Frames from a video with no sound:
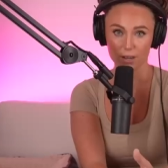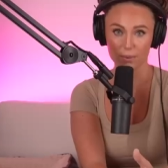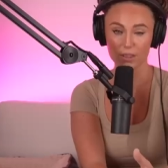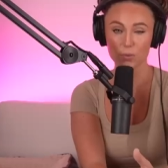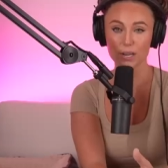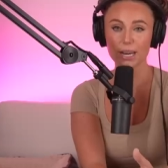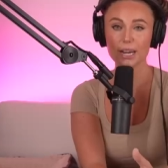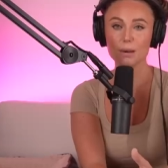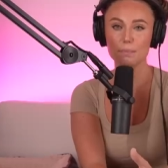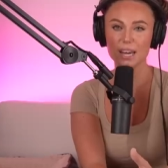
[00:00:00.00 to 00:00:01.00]
But they were
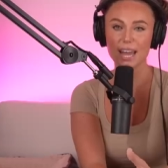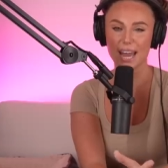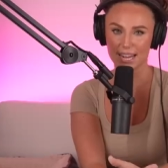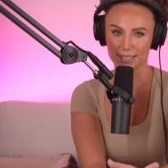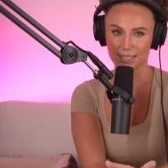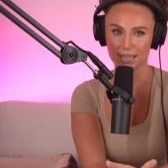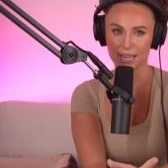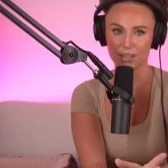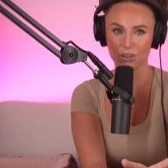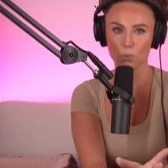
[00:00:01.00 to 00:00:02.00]
getting a bit
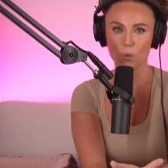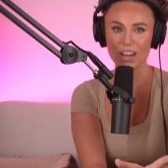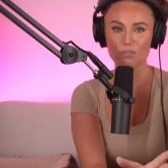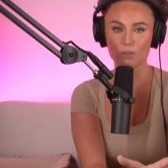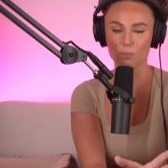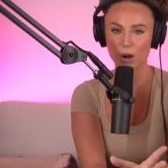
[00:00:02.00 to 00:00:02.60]
antsy in their wait for